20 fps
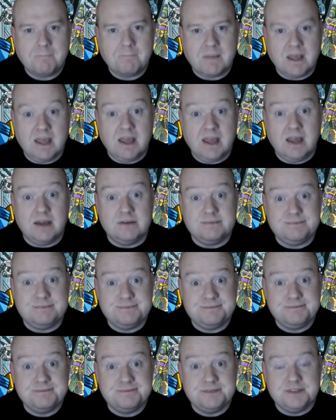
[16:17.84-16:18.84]
Yeah,
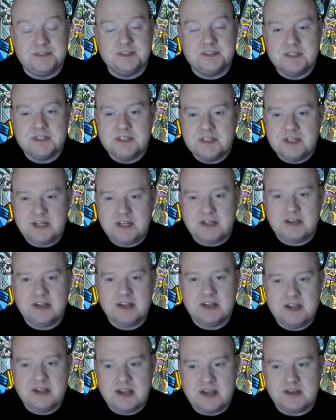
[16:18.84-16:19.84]
it's
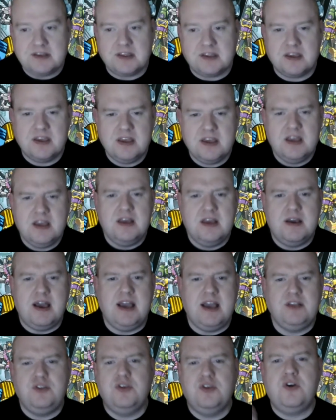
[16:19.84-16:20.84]
like,
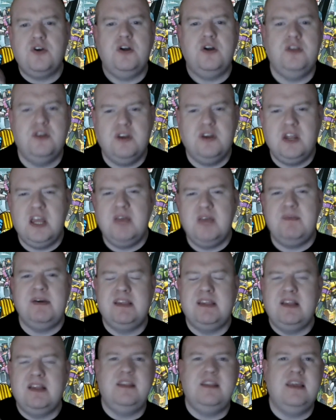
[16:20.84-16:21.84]
I took on your name, I
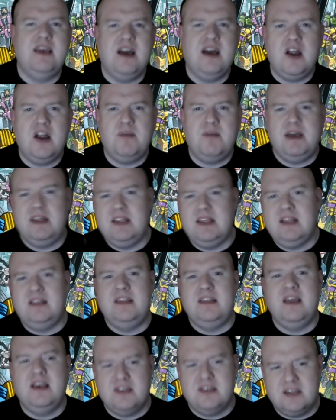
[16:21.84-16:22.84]
did the arm, I did
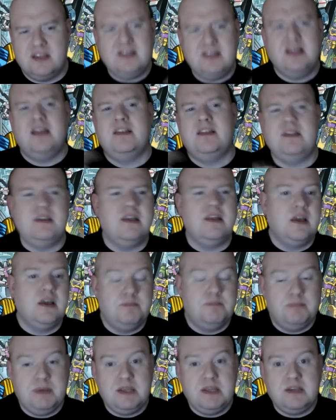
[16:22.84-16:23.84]
this, I did that.
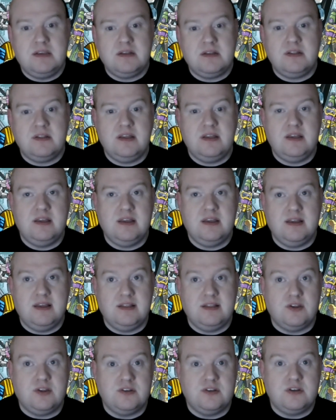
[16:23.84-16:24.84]
Basically,
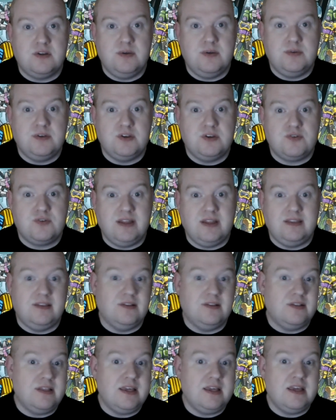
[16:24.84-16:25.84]
it turns out he was just trying to
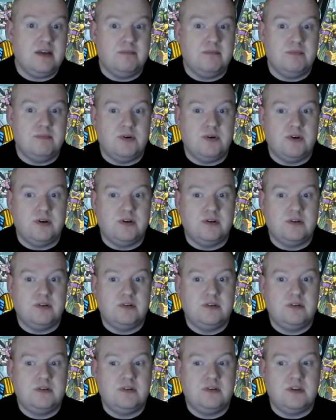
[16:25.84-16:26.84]
delay him or
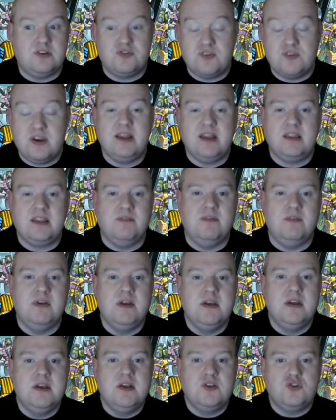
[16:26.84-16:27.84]
distract him,
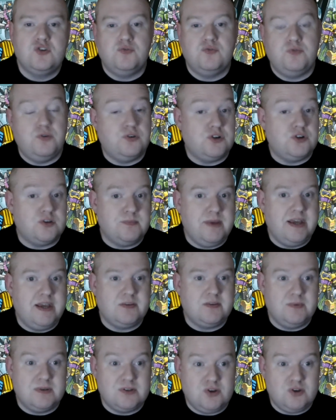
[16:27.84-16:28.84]
so Fortress
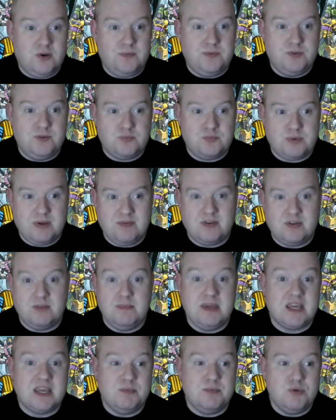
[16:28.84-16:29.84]
Maximus and Optimus Prime can
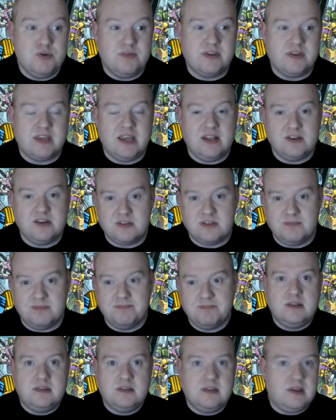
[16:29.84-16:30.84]
make a move against him.
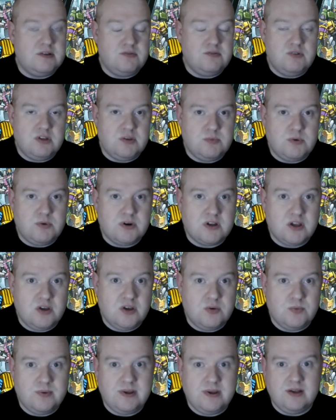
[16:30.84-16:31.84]
Doesn't really work
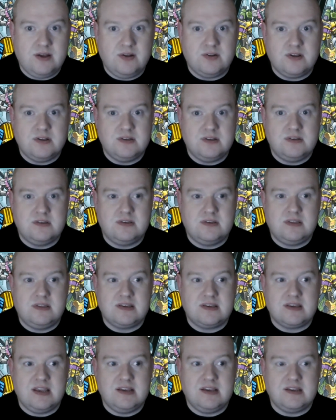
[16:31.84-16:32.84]
out well because
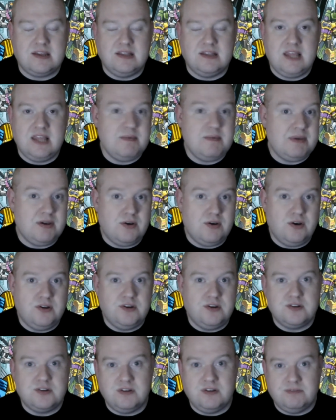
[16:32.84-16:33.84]
this guy's like a demigod
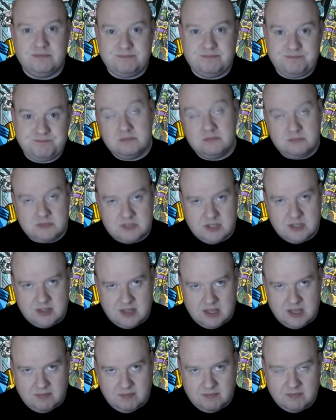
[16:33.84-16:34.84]
or something to
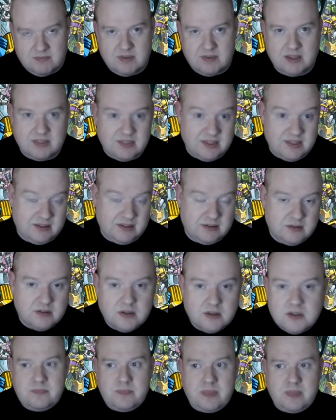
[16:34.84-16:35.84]
them, I think,
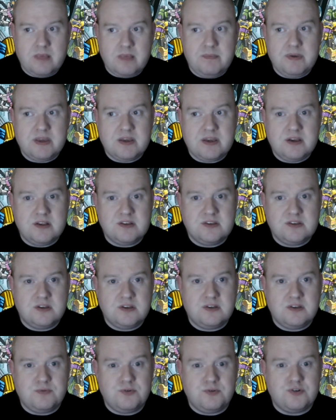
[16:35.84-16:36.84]
because
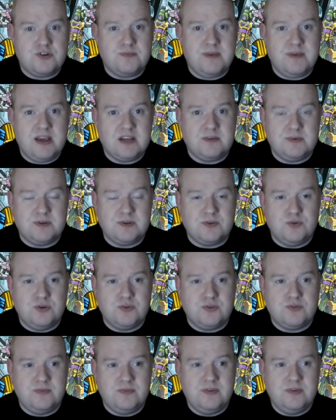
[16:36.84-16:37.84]
Fortress Maximus
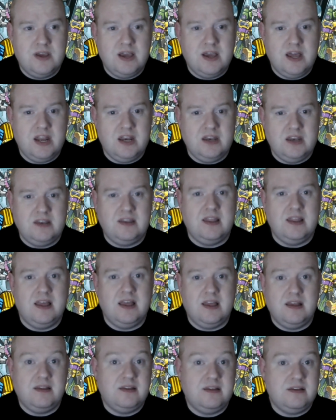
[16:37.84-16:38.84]
goes from and
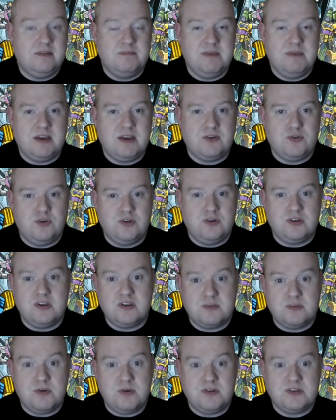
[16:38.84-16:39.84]
Megatron, as
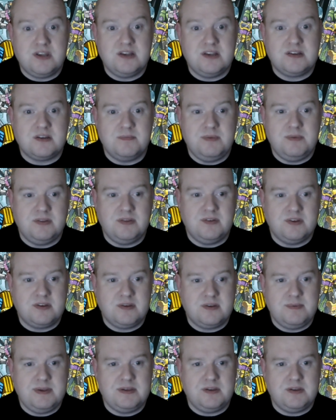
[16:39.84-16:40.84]
small as he is compared to this,
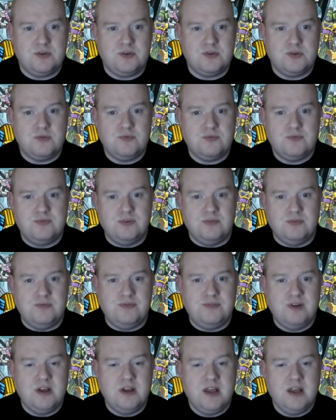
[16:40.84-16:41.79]
basically goes poof,